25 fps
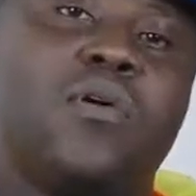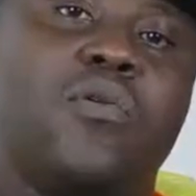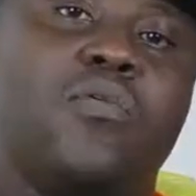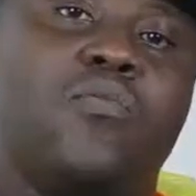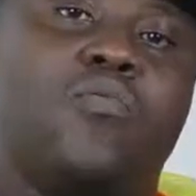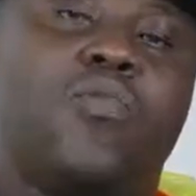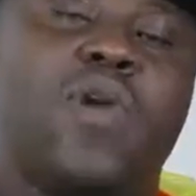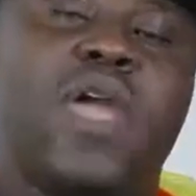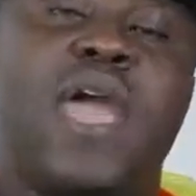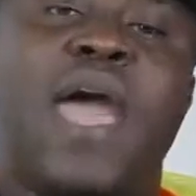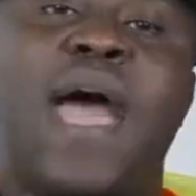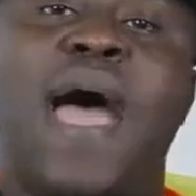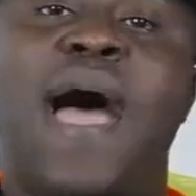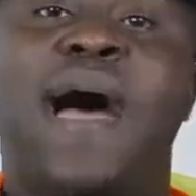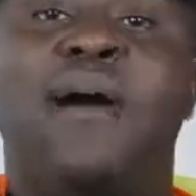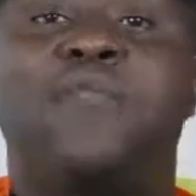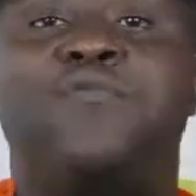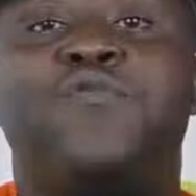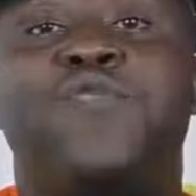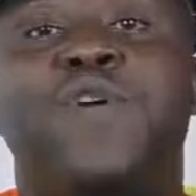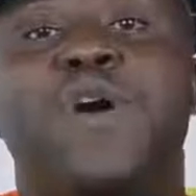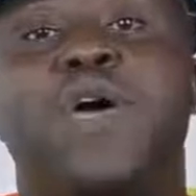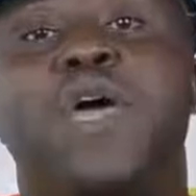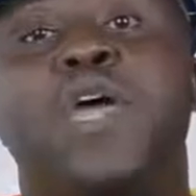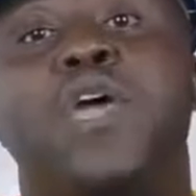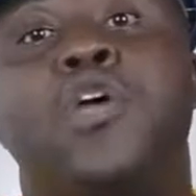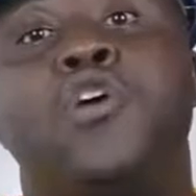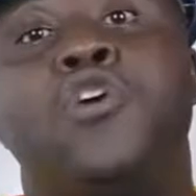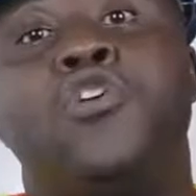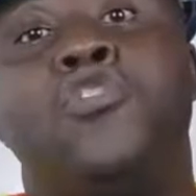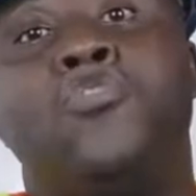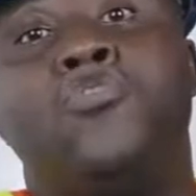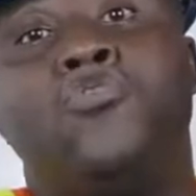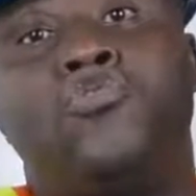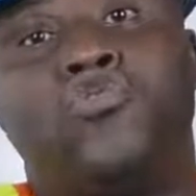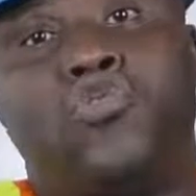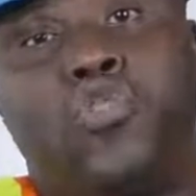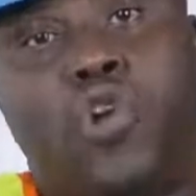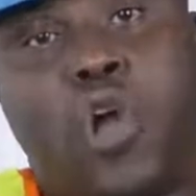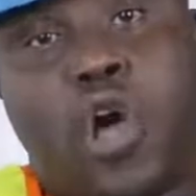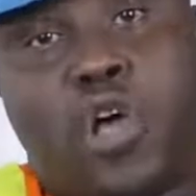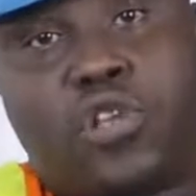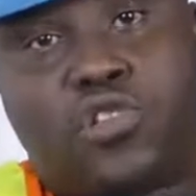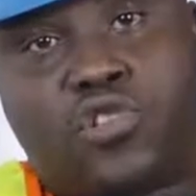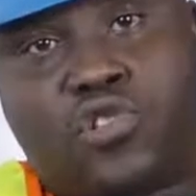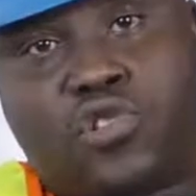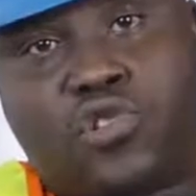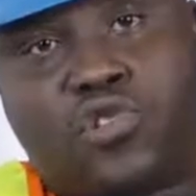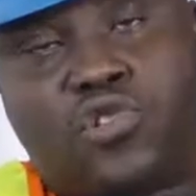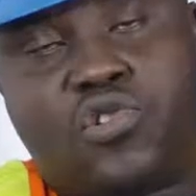We have a
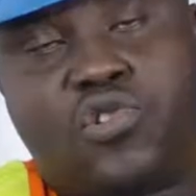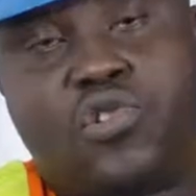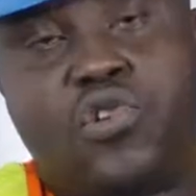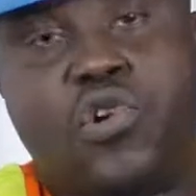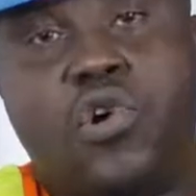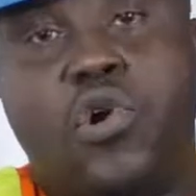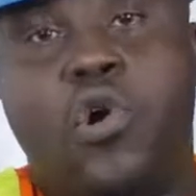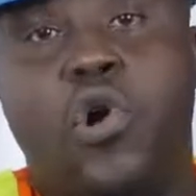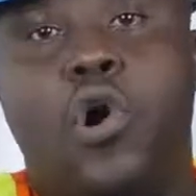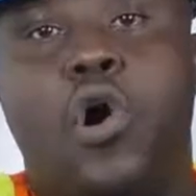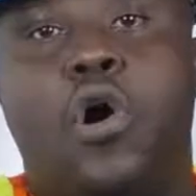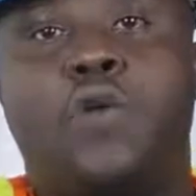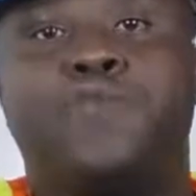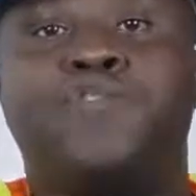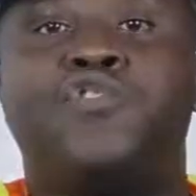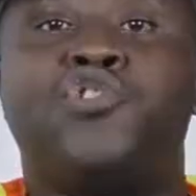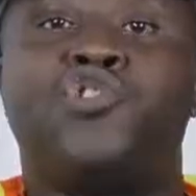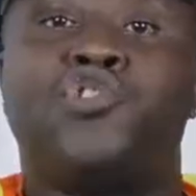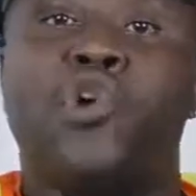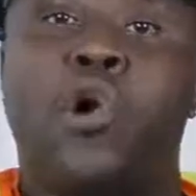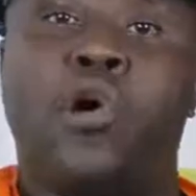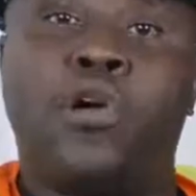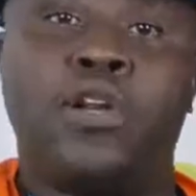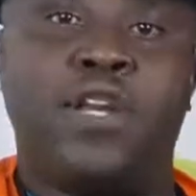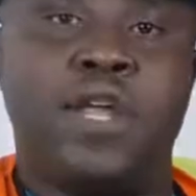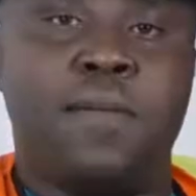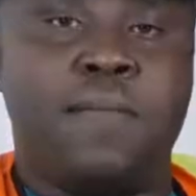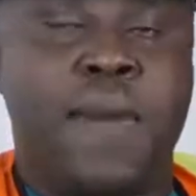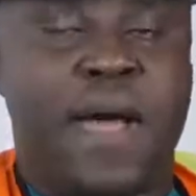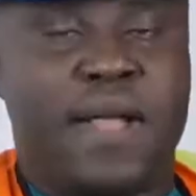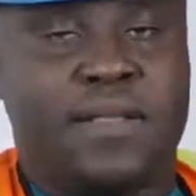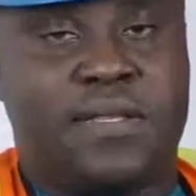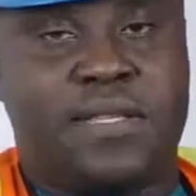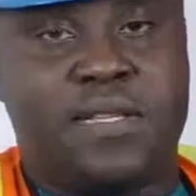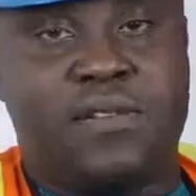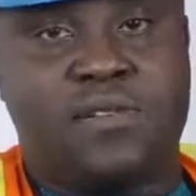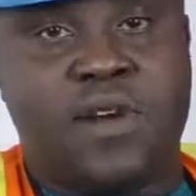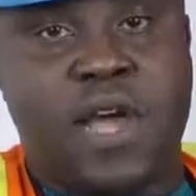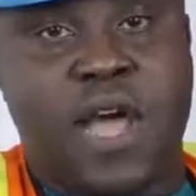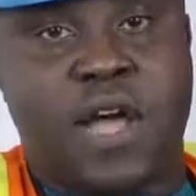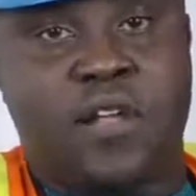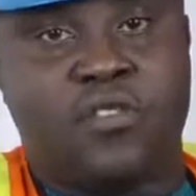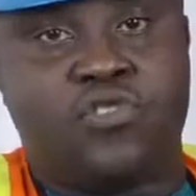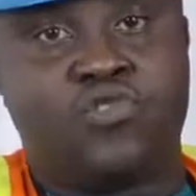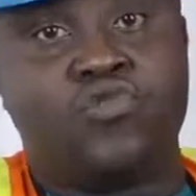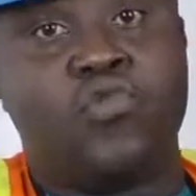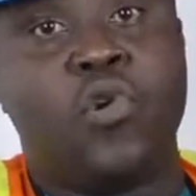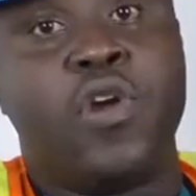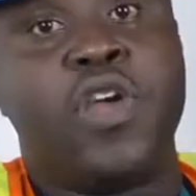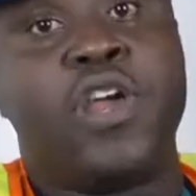lot of shoddy
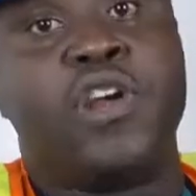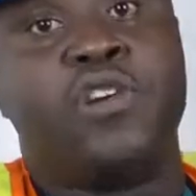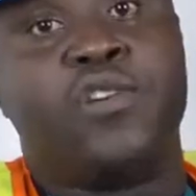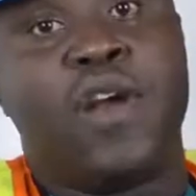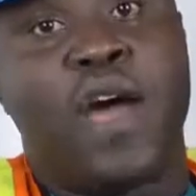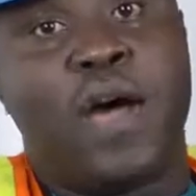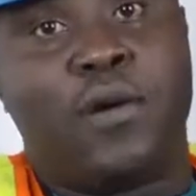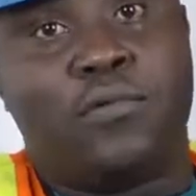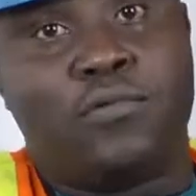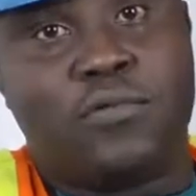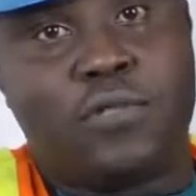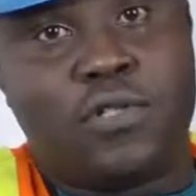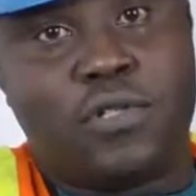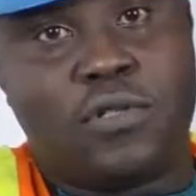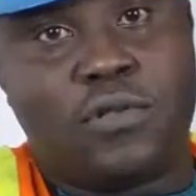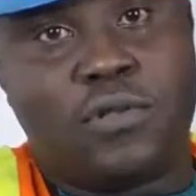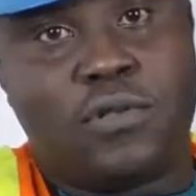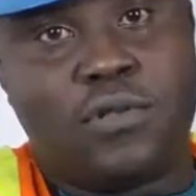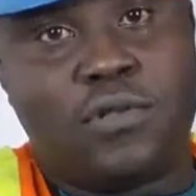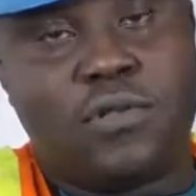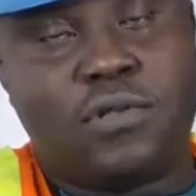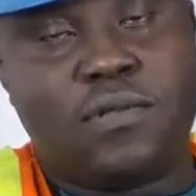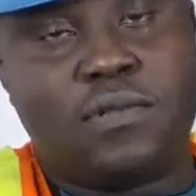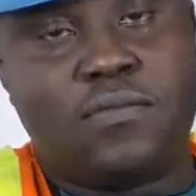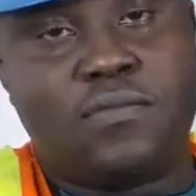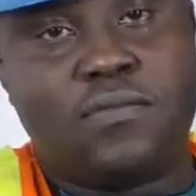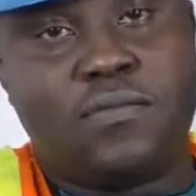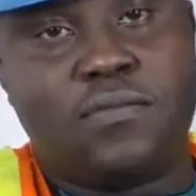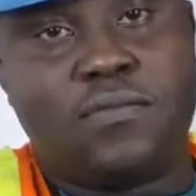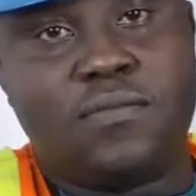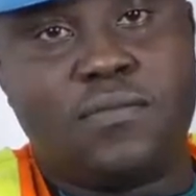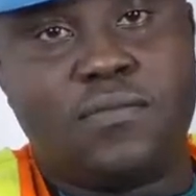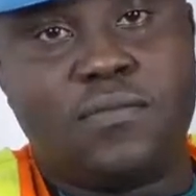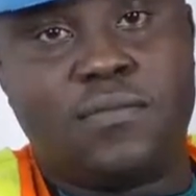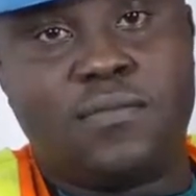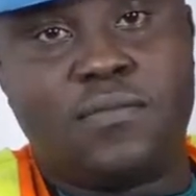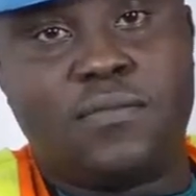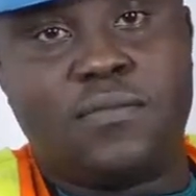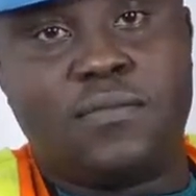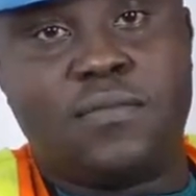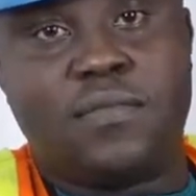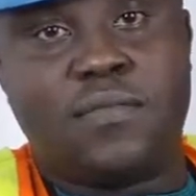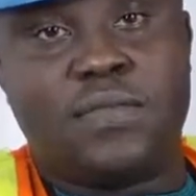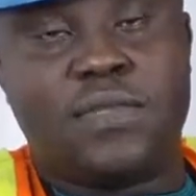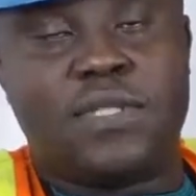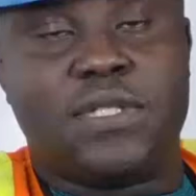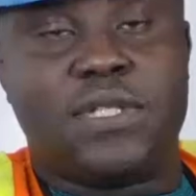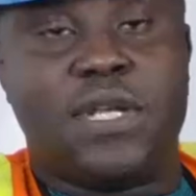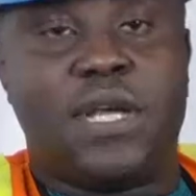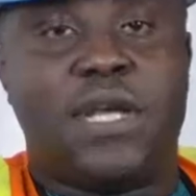materials going around
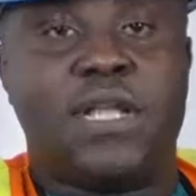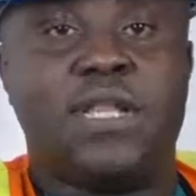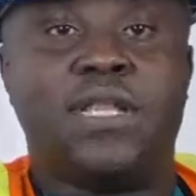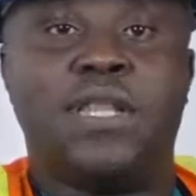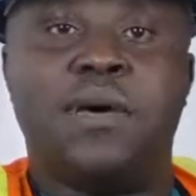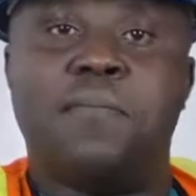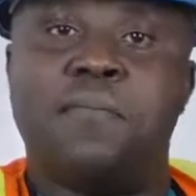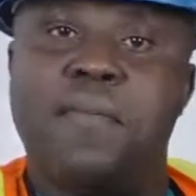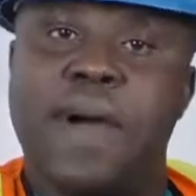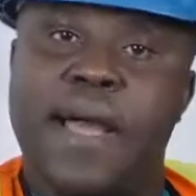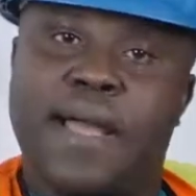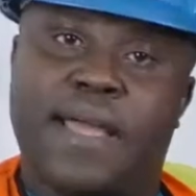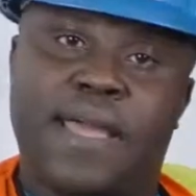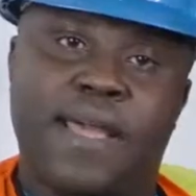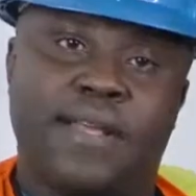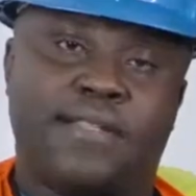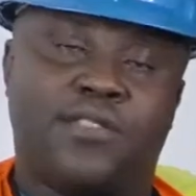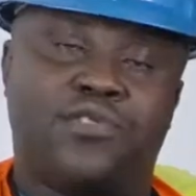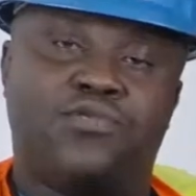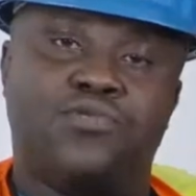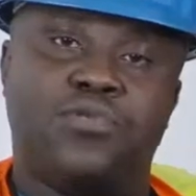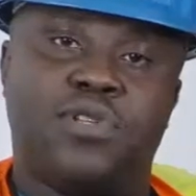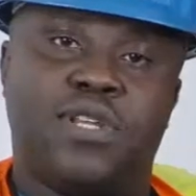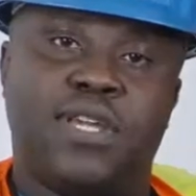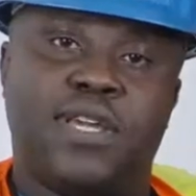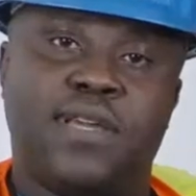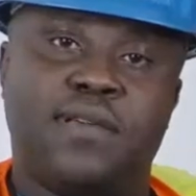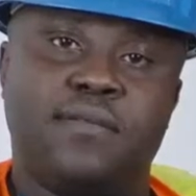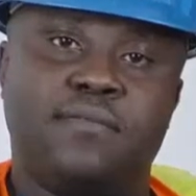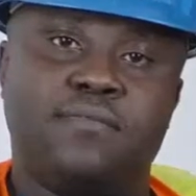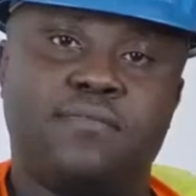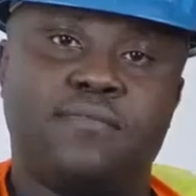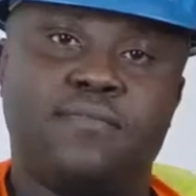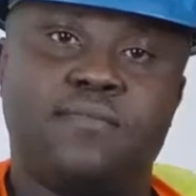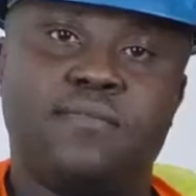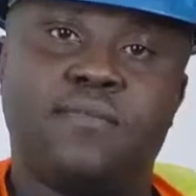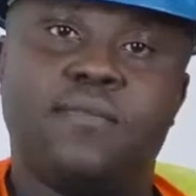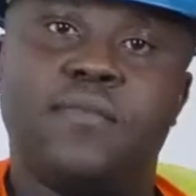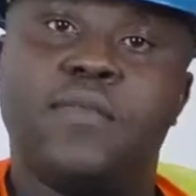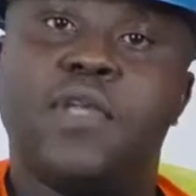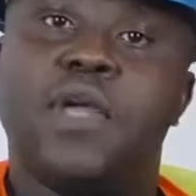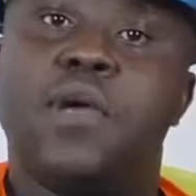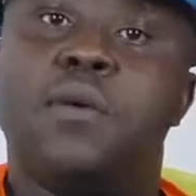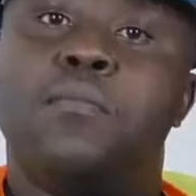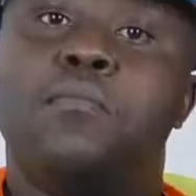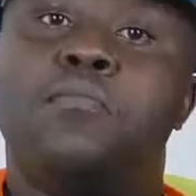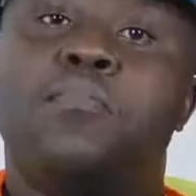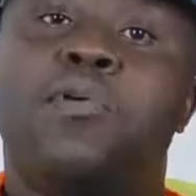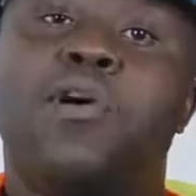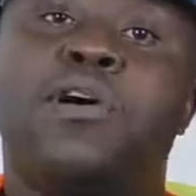in the market today
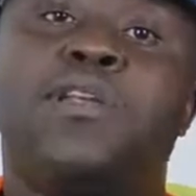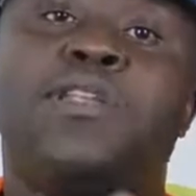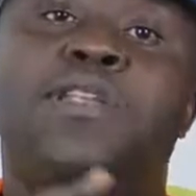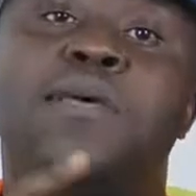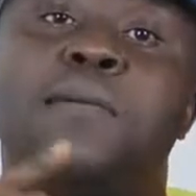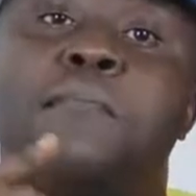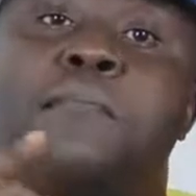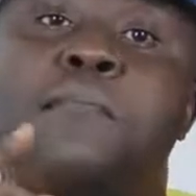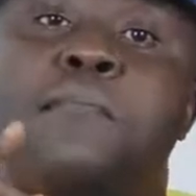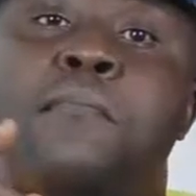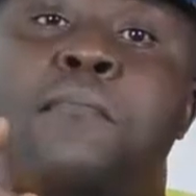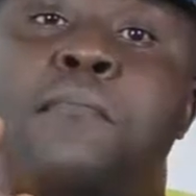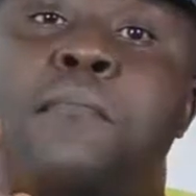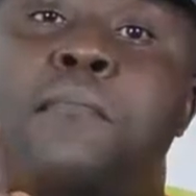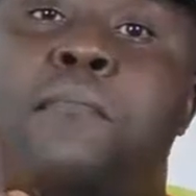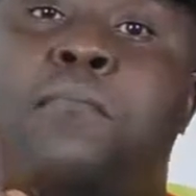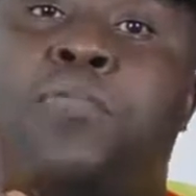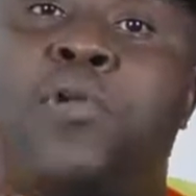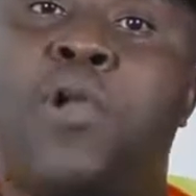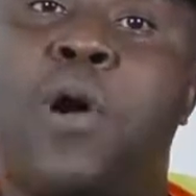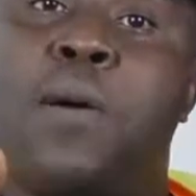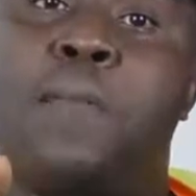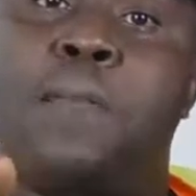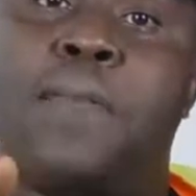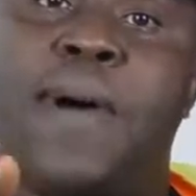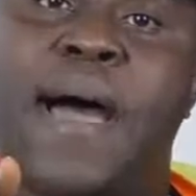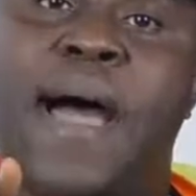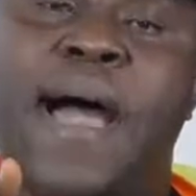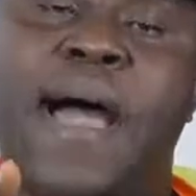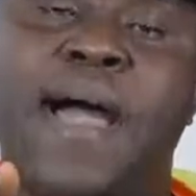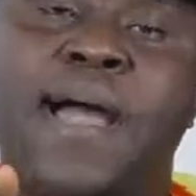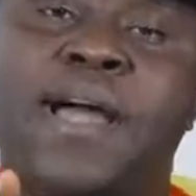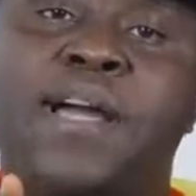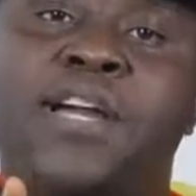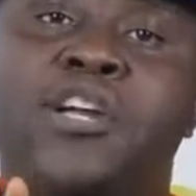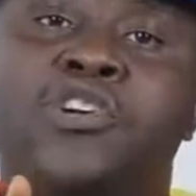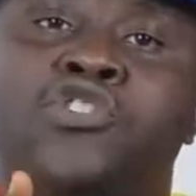but the plumber